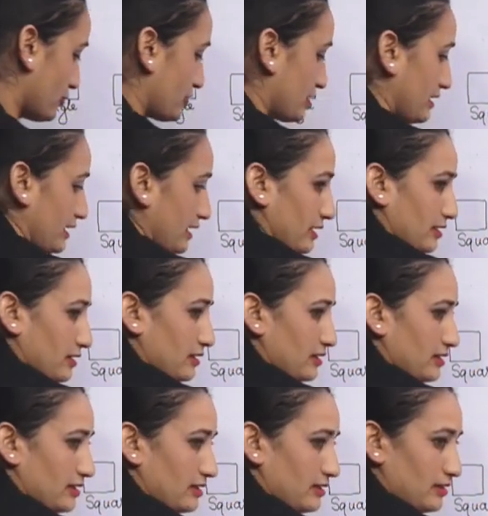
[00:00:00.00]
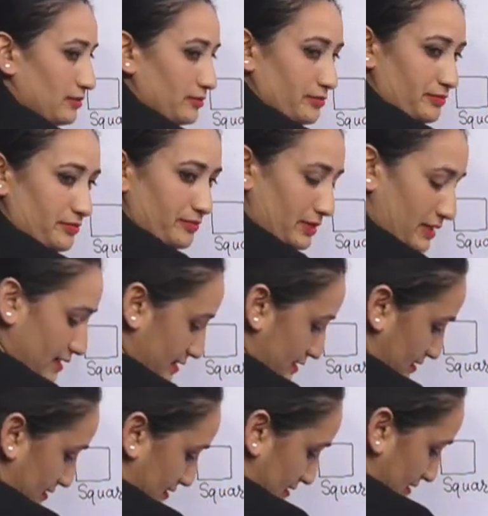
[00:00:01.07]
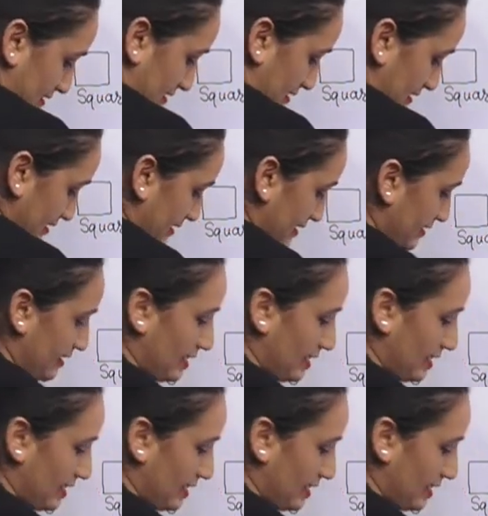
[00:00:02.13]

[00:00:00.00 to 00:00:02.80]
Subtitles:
okay? Please see here,